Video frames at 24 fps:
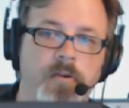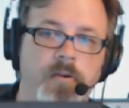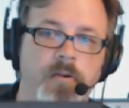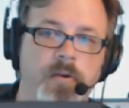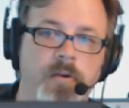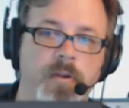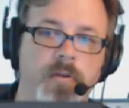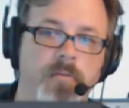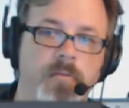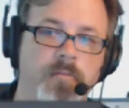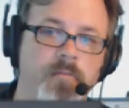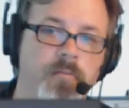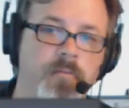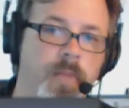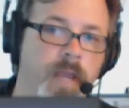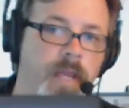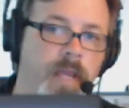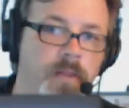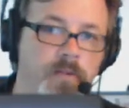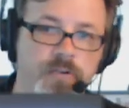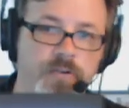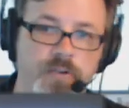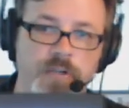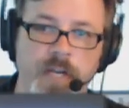you can
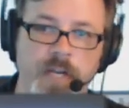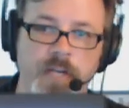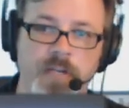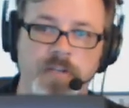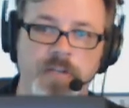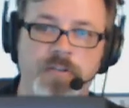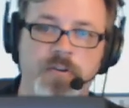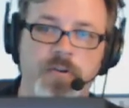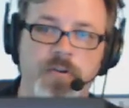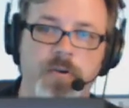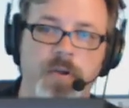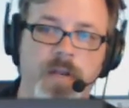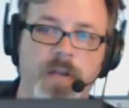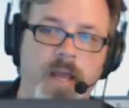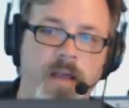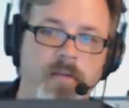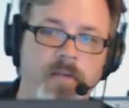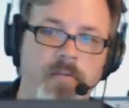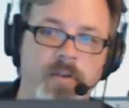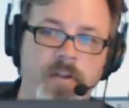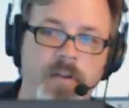make those changes so you could have